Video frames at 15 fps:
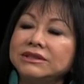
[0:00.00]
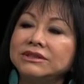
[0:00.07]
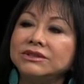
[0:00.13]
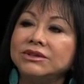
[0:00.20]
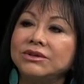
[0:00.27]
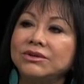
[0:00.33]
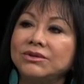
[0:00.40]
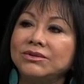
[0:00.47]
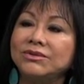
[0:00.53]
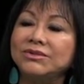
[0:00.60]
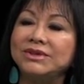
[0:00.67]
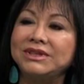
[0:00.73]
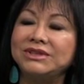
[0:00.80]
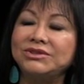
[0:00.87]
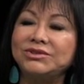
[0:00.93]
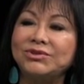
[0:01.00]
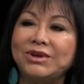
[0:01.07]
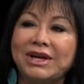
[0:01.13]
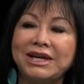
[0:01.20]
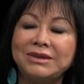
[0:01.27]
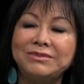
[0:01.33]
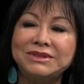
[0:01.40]
so the
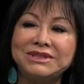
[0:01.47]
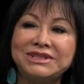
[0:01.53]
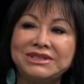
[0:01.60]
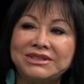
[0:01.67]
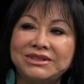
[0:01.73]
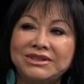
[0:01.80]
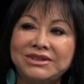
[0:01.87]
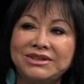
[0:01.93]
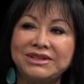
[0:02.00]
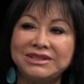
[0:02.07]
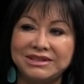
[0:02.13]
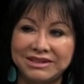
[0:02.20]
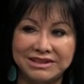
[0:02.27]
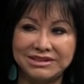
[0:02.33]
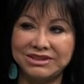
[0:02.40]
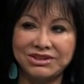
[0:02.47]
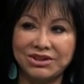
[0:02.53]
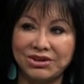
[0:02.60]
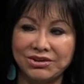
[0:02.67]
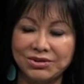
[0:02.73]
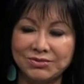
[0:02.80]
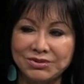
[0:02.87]
tribe isn't, it isn't
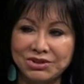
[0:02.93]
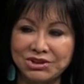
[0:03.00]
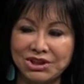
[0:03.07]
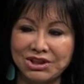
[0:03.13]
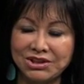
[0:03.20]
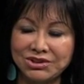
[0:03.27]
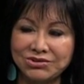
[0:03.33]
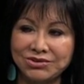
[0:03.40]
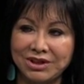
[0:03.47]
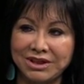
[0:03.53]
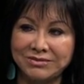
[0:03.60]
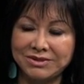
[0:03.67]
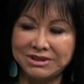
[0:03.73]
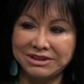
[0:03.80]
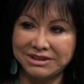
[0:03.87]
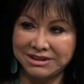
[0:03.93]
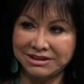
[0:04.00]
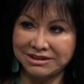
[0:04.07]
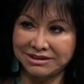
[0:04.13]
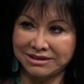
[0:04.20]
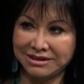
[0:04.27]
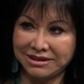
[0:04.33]
called the Pechanga tribe, it's
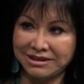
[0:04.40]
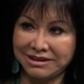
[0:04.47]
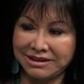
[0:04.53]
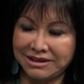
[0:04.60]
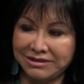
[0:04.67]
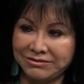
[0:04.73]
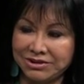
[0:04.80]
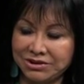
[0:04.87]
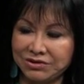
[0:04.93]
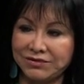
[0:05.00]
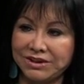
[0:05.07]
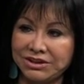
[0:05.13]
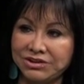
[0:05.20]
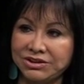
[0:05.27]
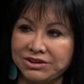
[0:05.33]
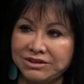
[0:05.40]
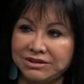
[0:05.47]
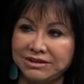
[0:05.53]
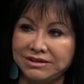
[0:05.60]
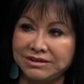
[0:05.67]
this, the uh, reservation.